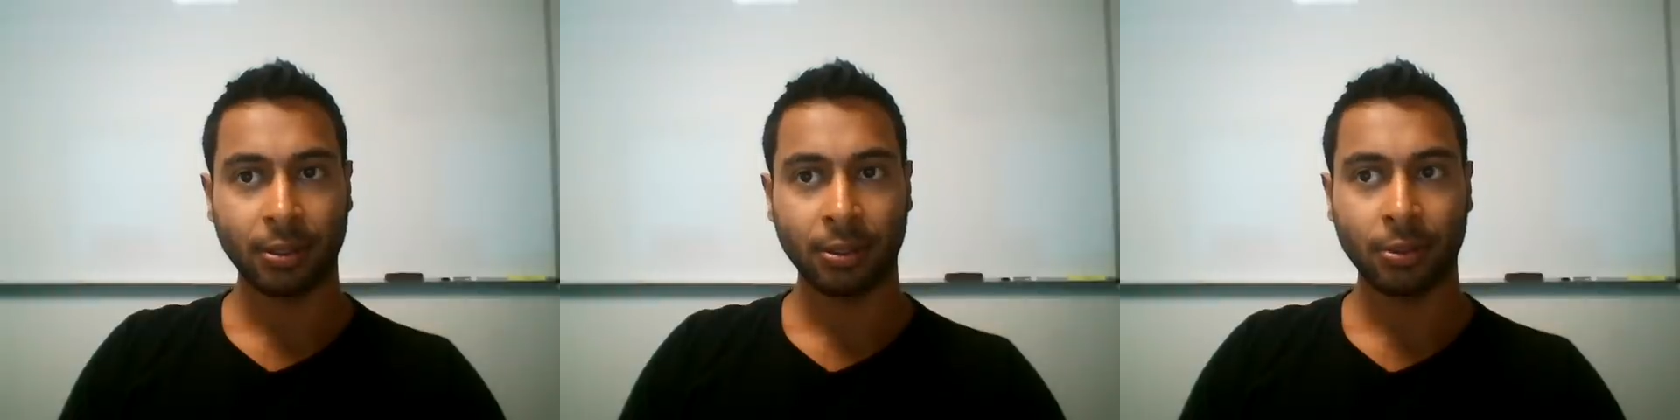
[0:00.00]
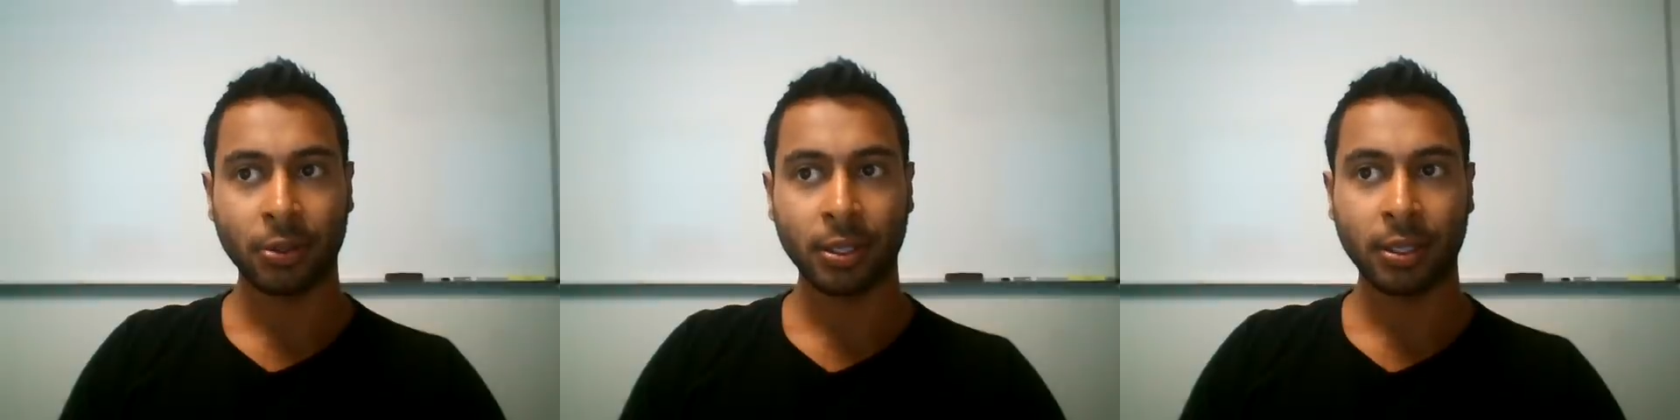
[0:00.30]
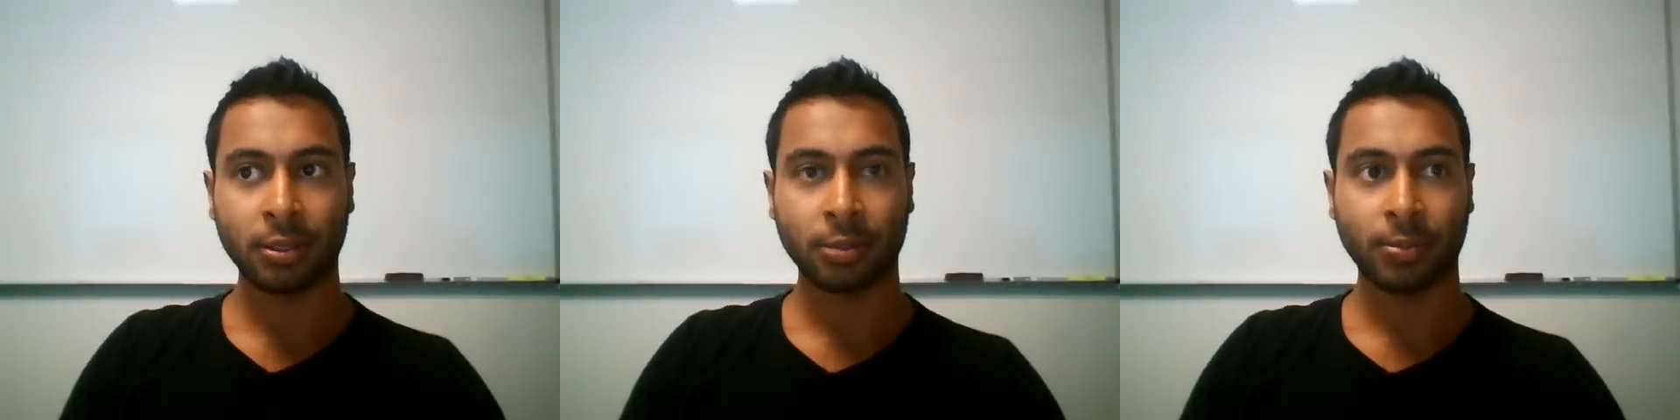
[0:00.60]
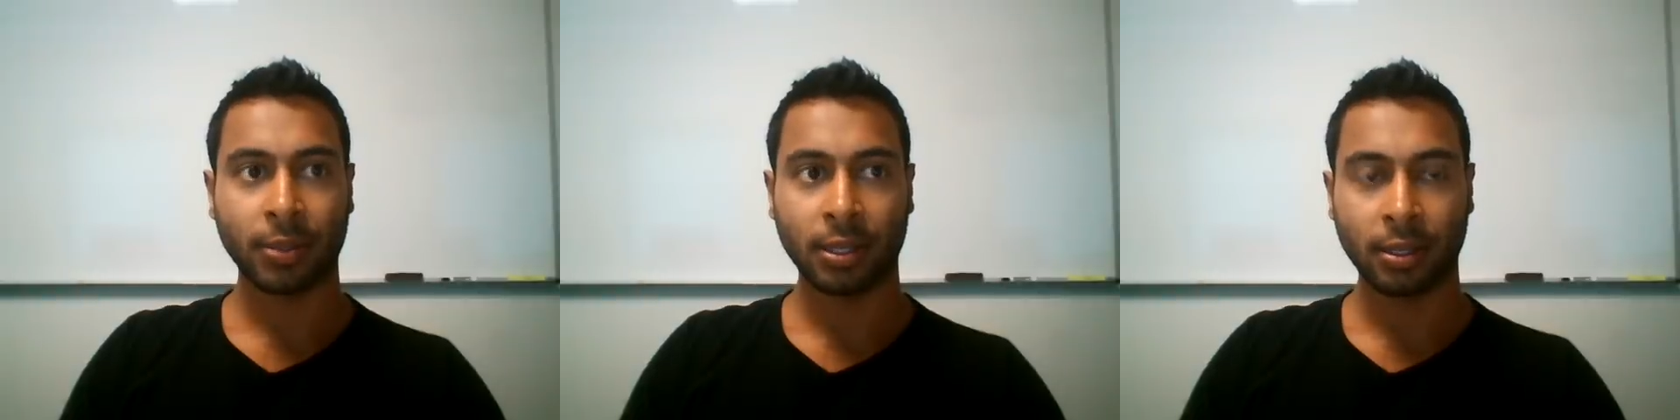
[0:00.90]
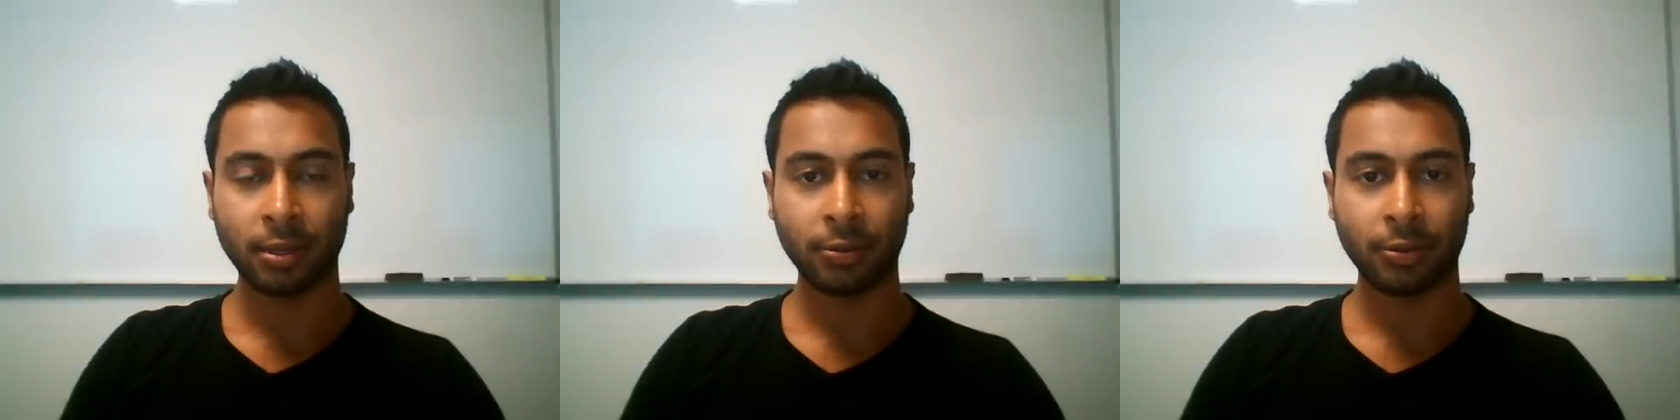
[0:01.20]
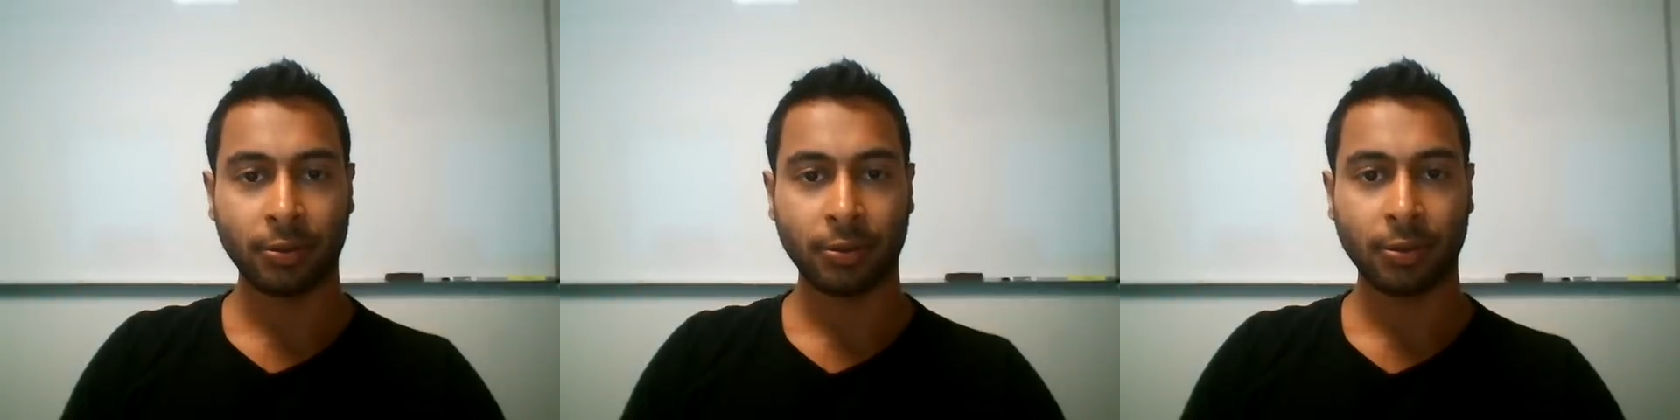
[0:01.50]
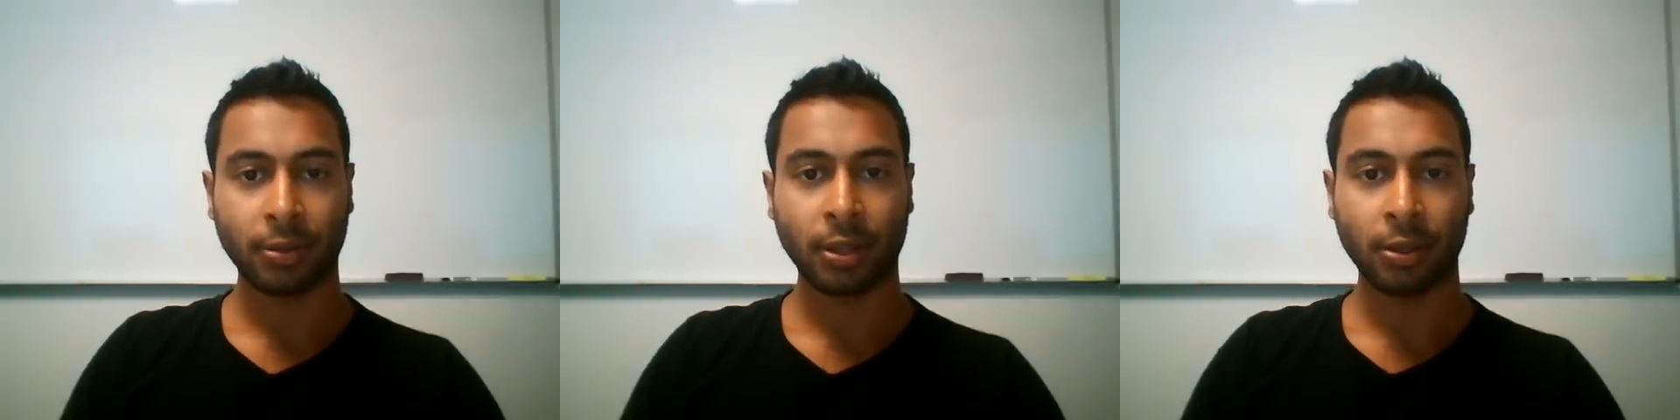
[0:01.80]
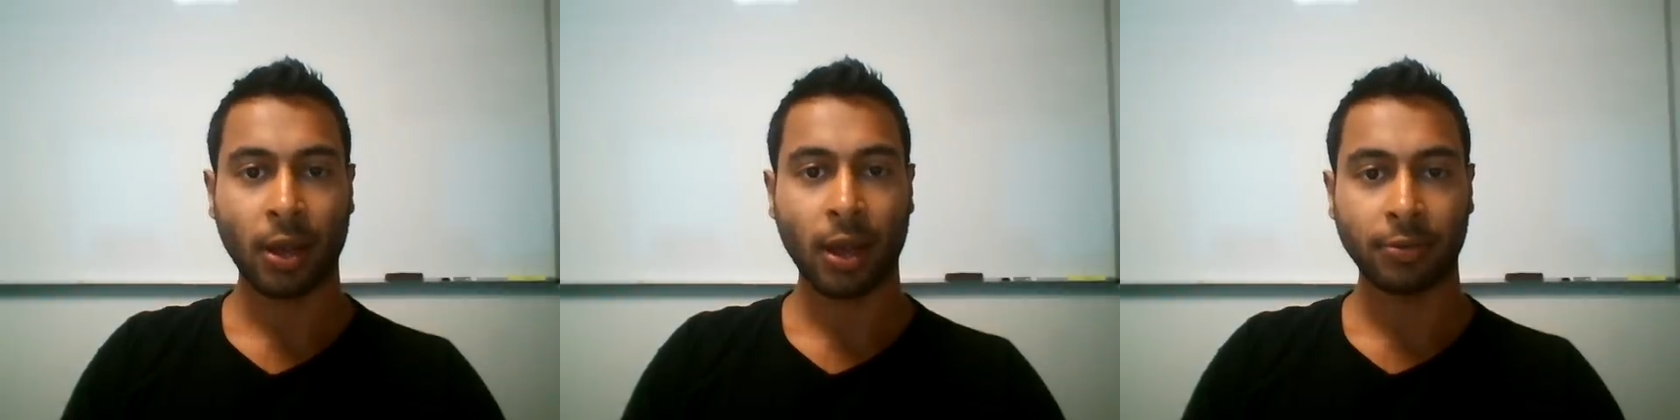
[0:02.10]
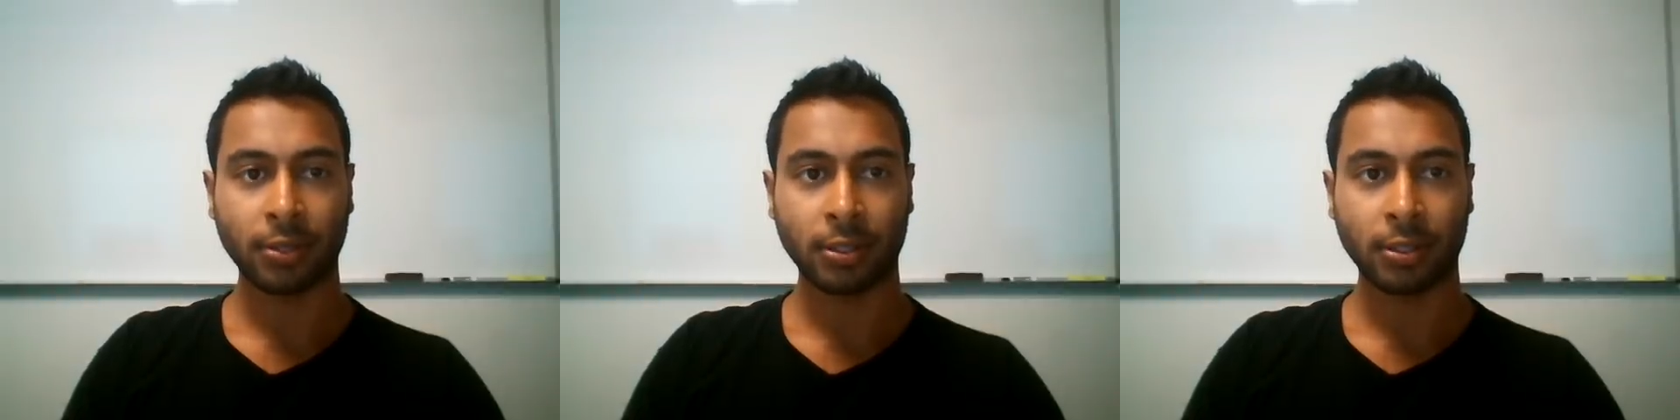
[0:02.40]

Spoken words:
you need to believe that you have